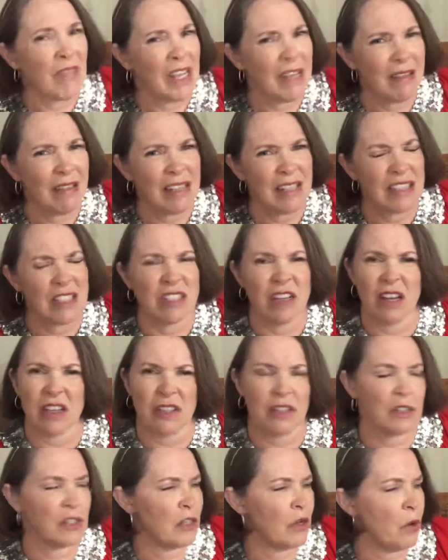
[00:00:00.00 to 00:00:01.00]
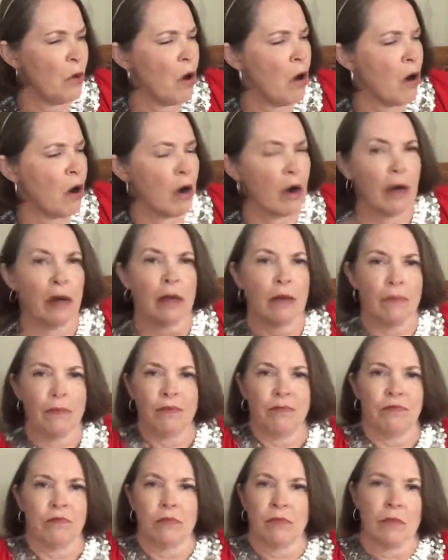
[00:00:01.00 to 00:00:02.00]
That's not so hard.
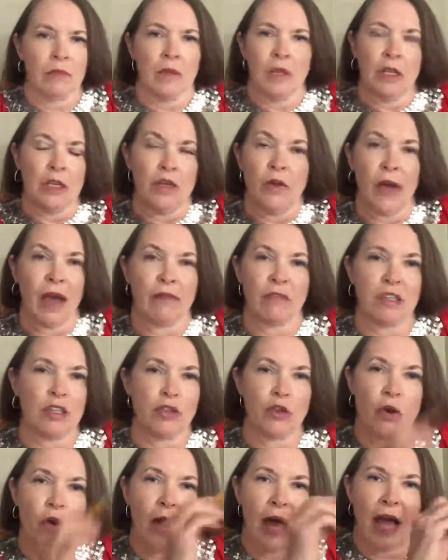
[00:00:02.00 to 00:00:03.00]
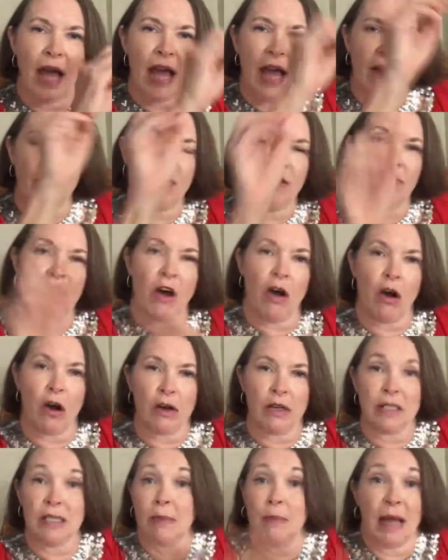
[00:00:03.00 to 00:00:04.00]
You have to draw a half of a heart
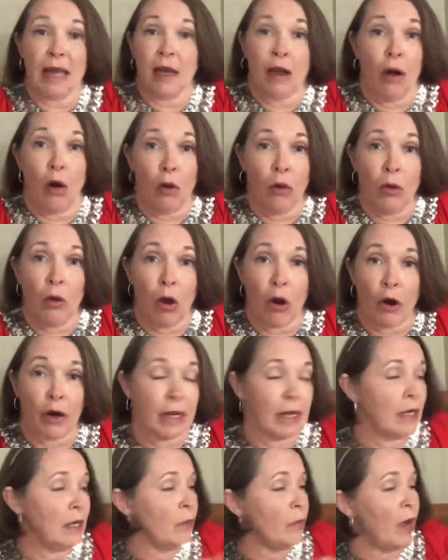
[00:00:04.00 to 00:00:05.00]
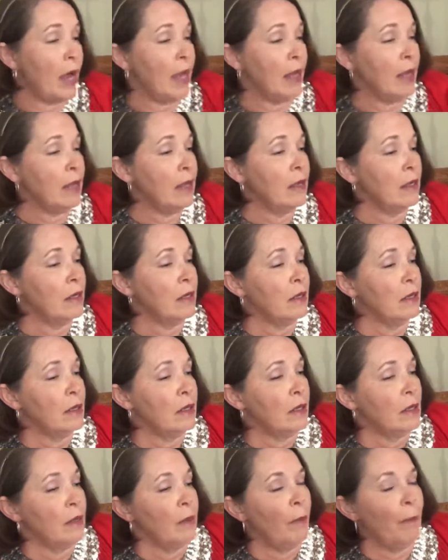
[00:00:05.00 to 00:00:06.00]
to make a whole heart anyway,
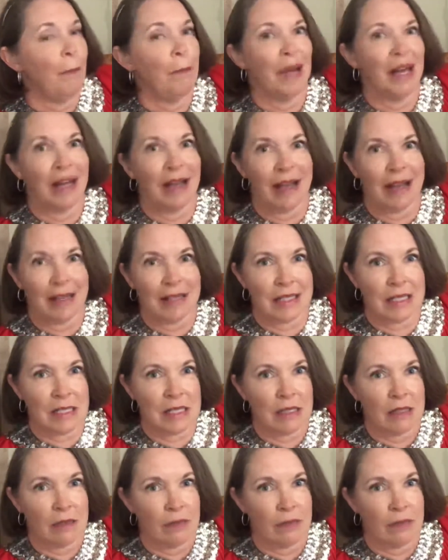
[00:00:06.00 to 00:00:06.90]
but